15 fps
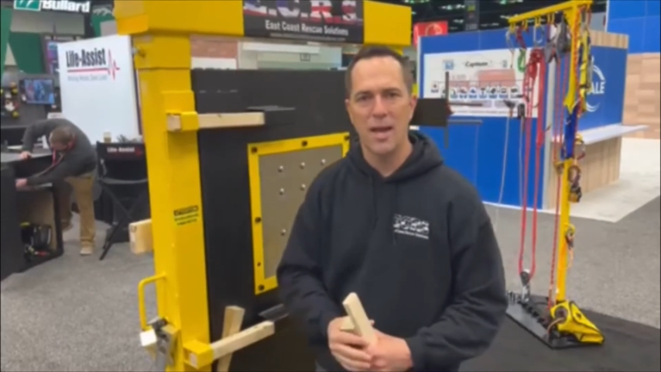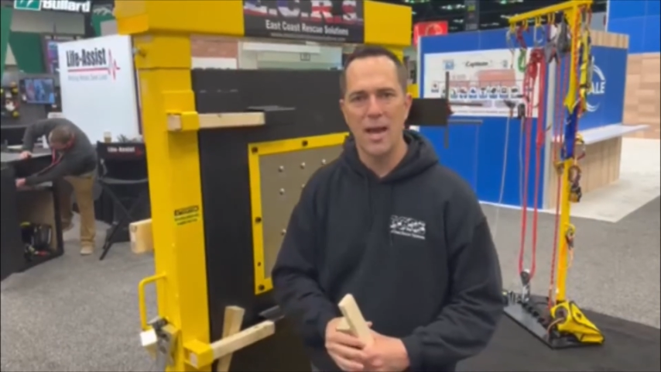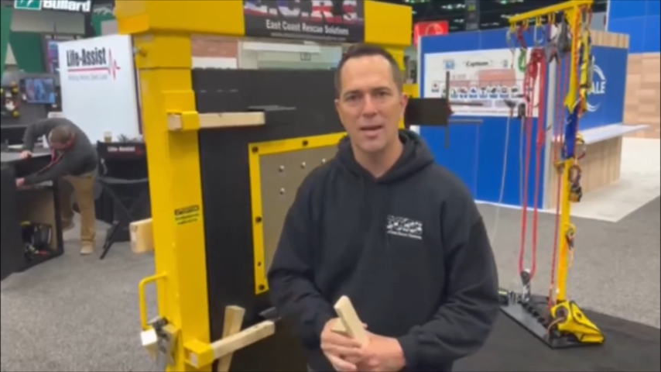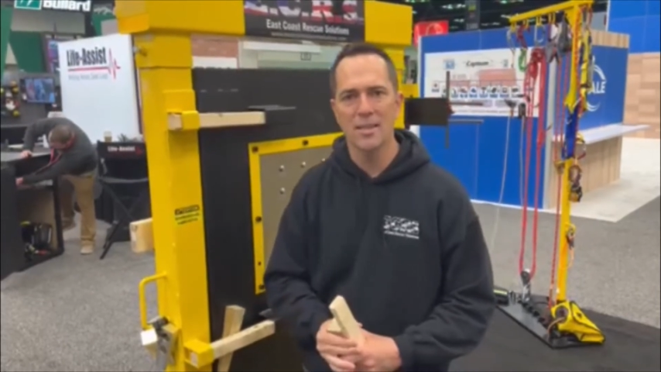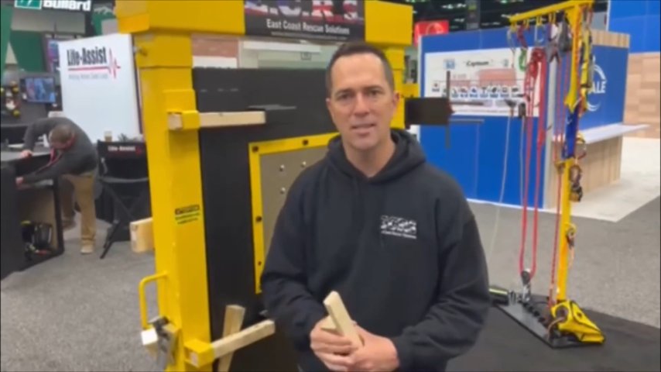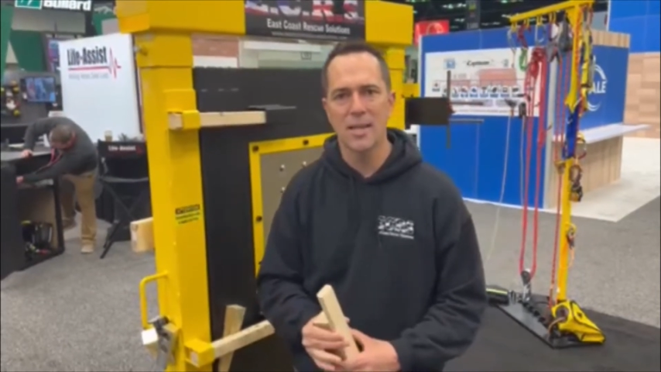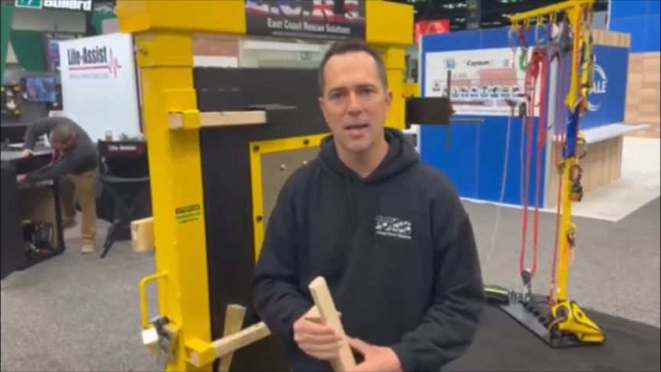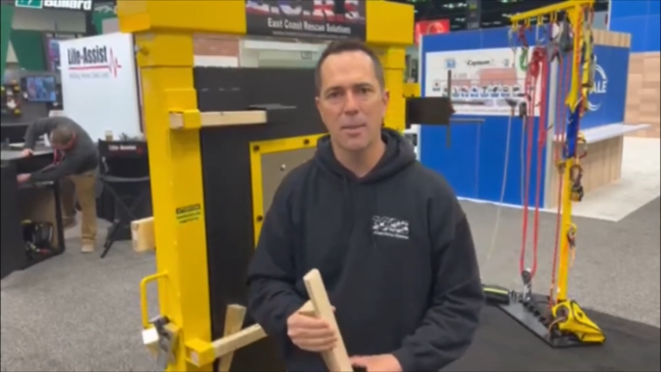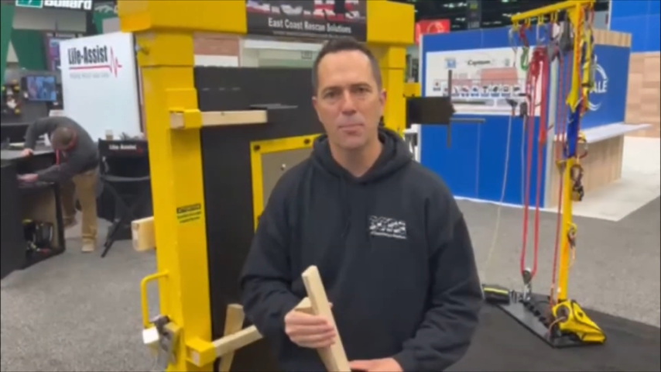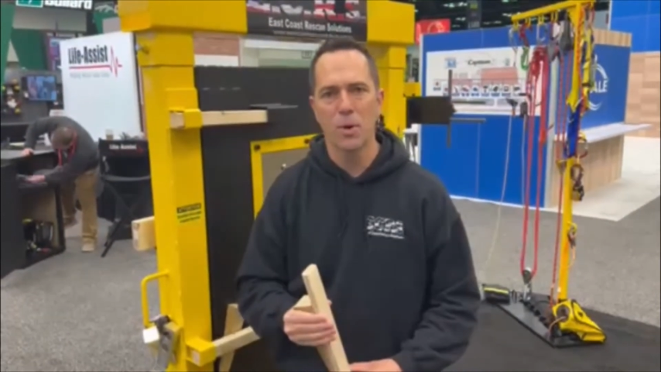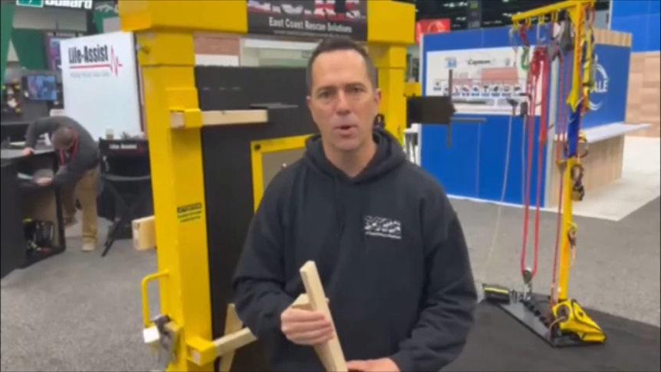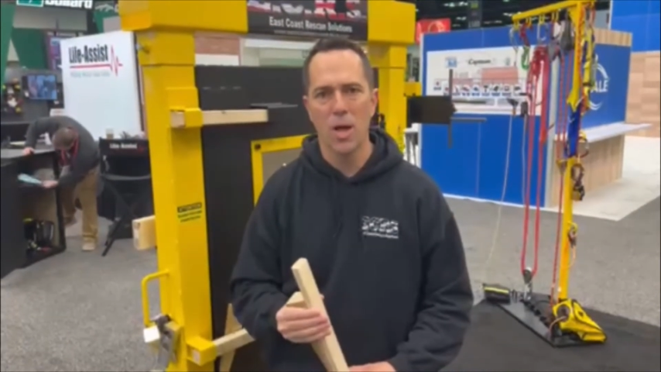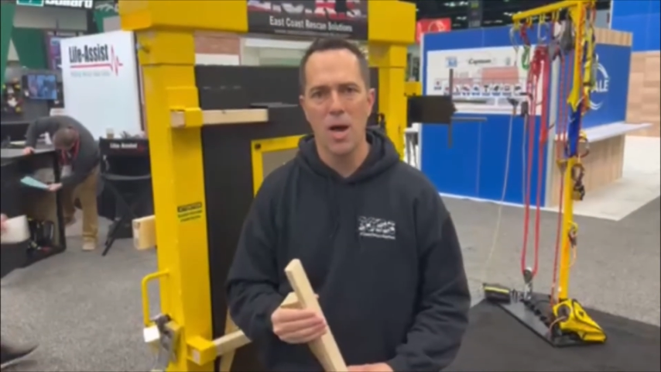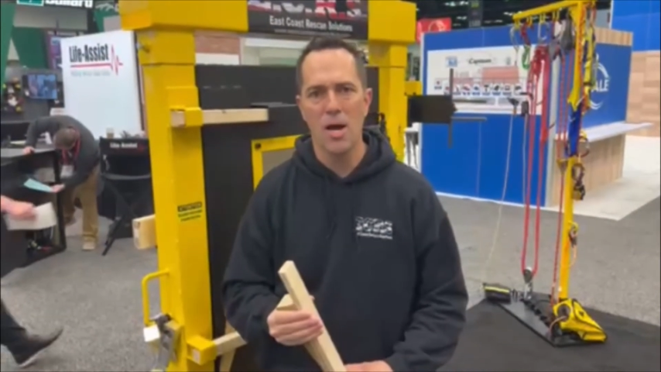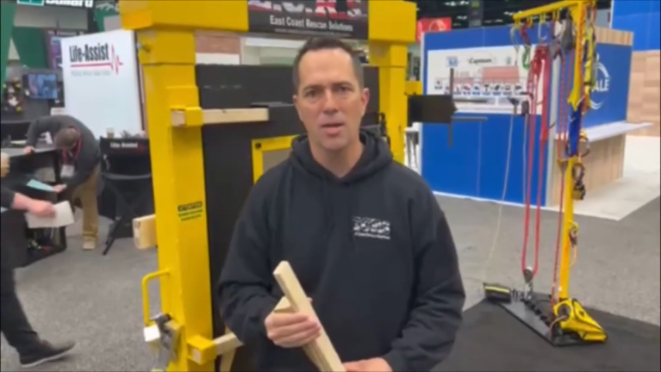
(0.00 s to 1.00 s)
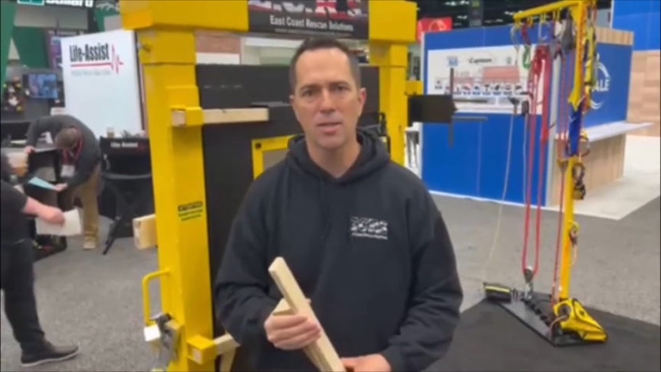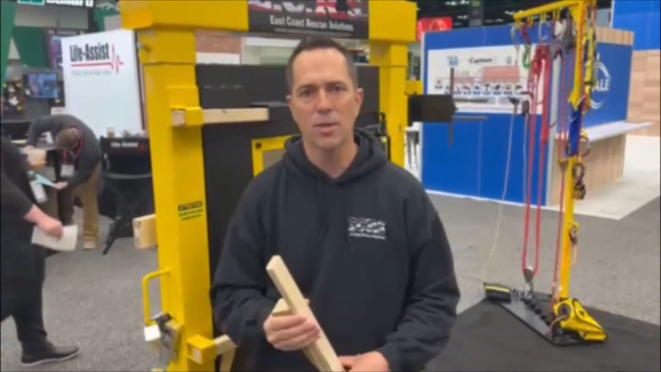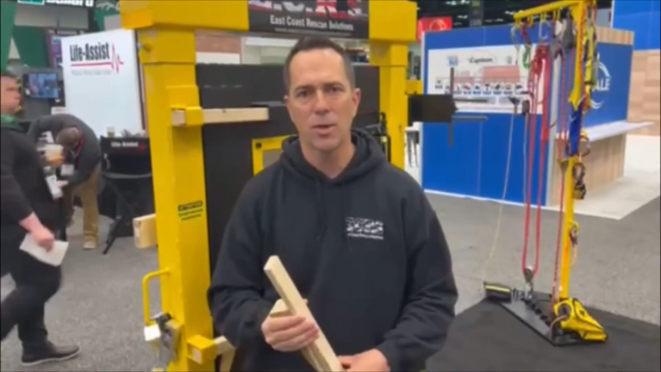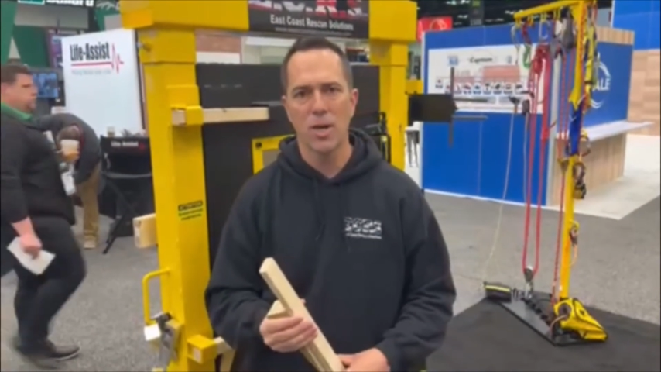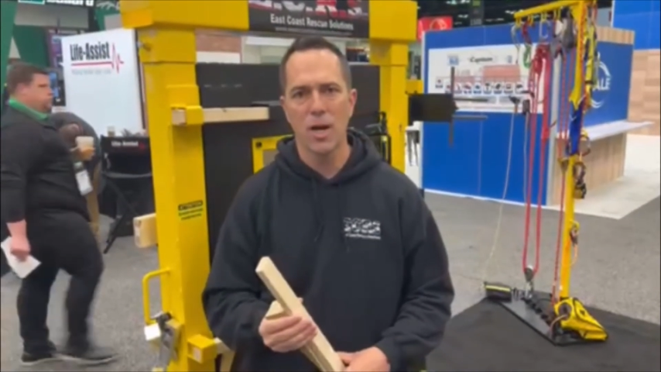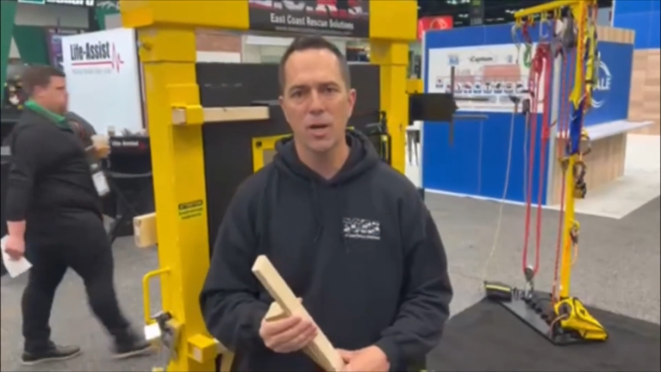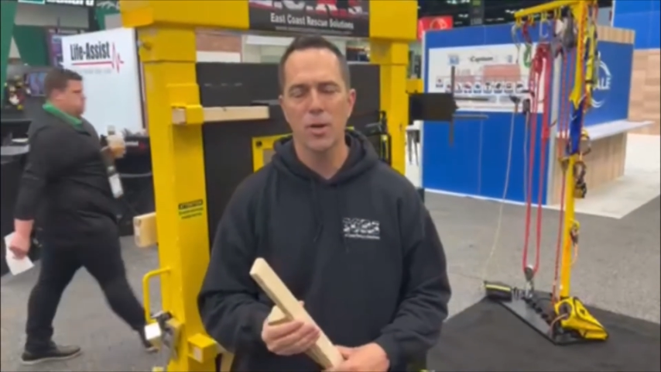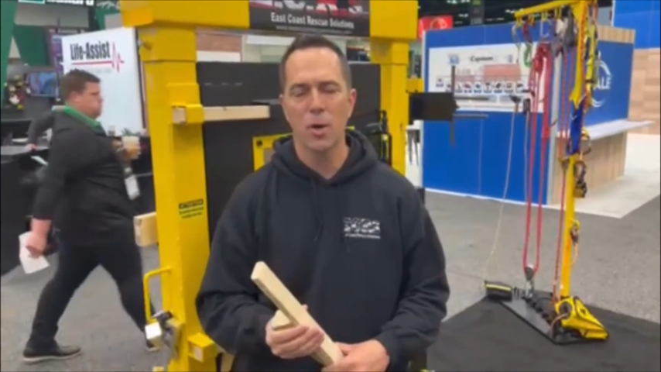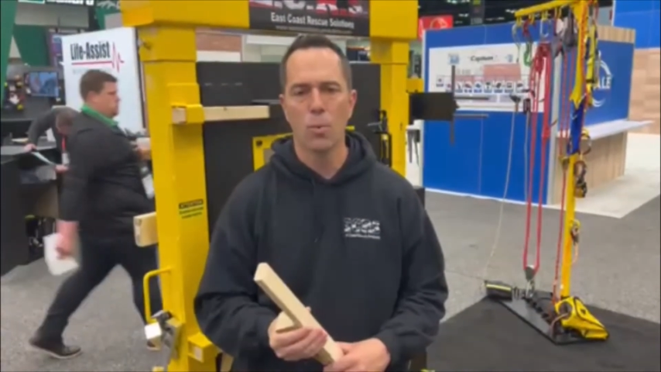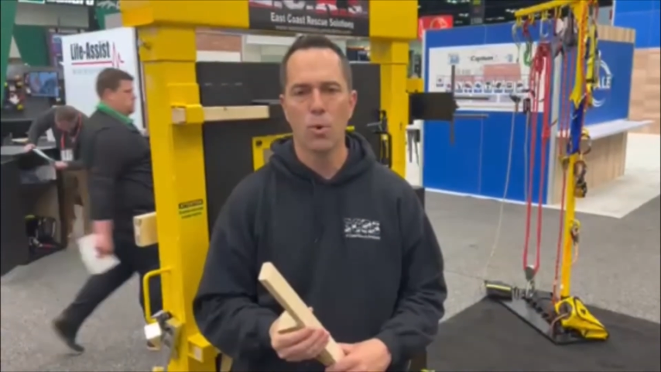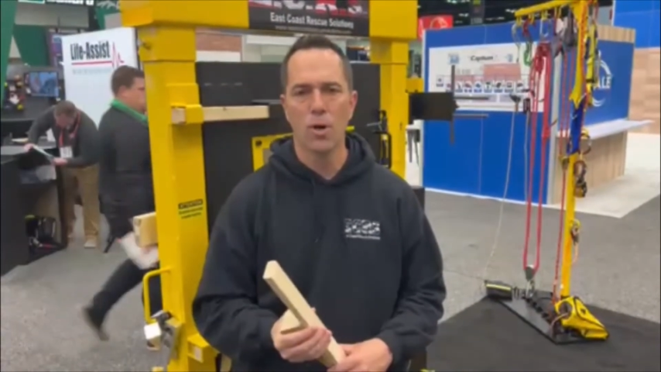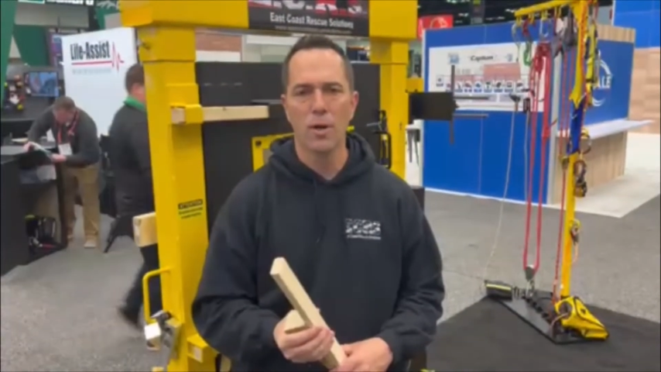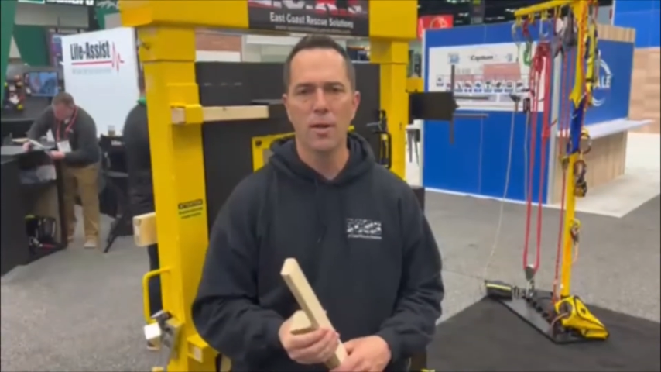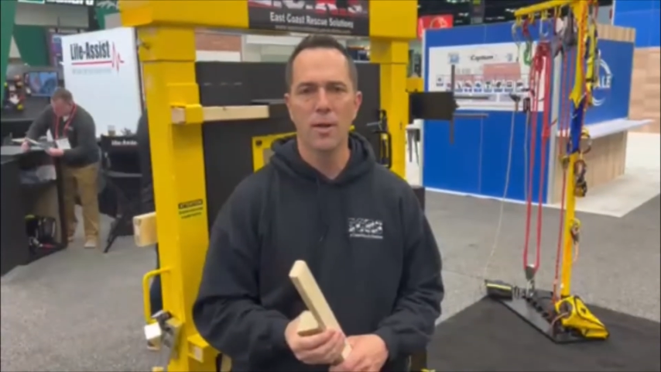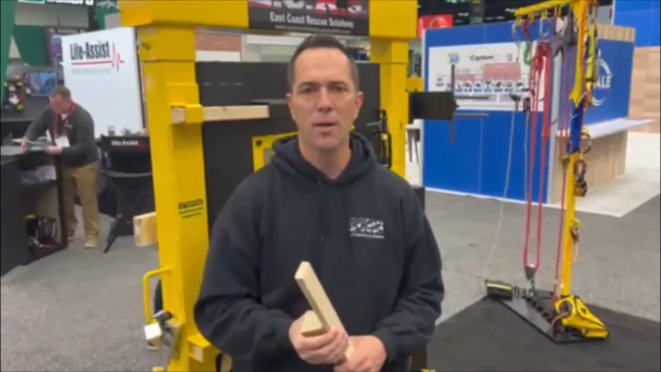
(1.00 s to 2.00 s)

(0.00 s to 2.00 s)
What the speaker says: how to set up your locks or cut your wood,